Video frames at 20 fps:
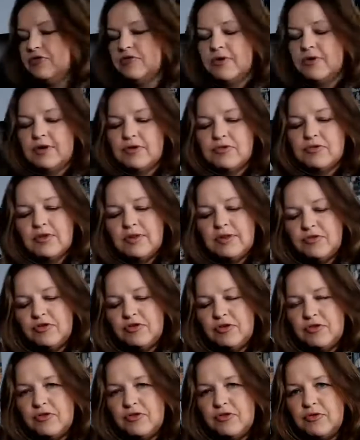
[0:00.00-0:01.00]
string. So let's
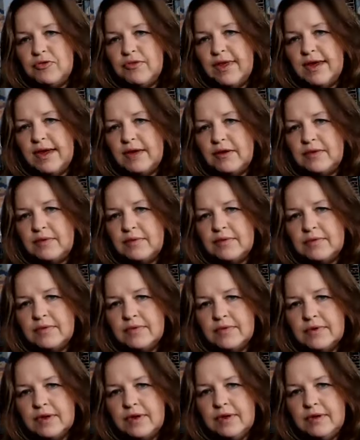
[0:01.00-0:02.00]
just do that.
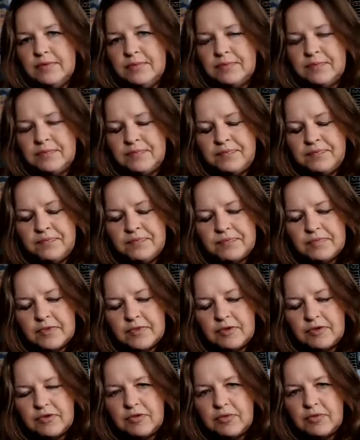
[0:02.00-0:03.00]
Okay.
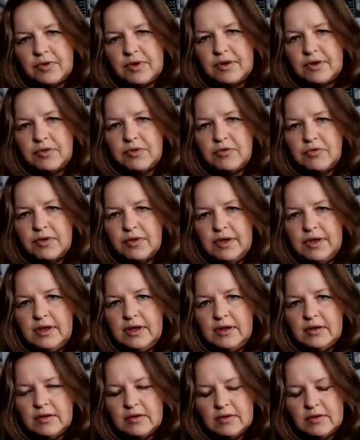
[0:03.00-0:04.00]
So we got
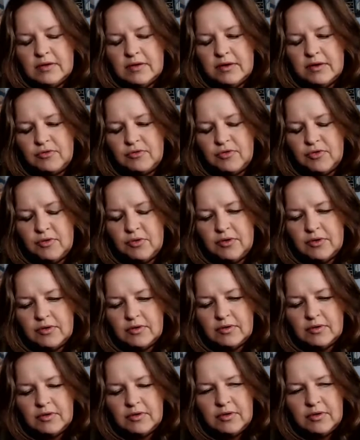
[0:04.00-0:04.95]
3 and 4, 2